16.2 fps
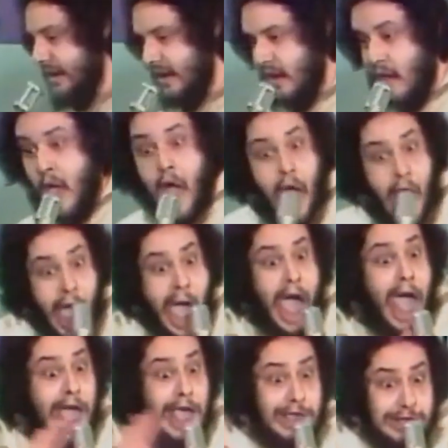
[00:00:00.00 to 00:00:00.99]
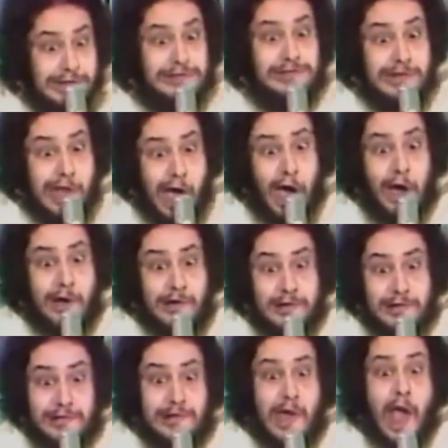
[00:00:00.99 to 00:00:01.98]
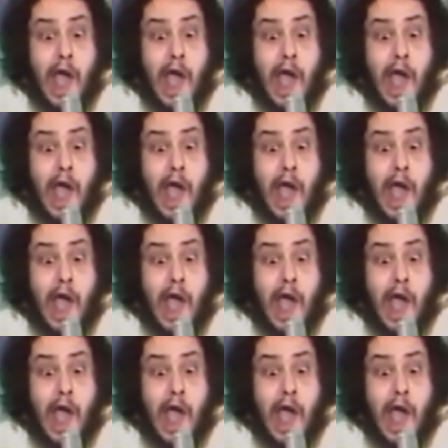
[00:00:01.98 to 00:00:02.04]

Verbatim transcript: unlike X Factor, etc.,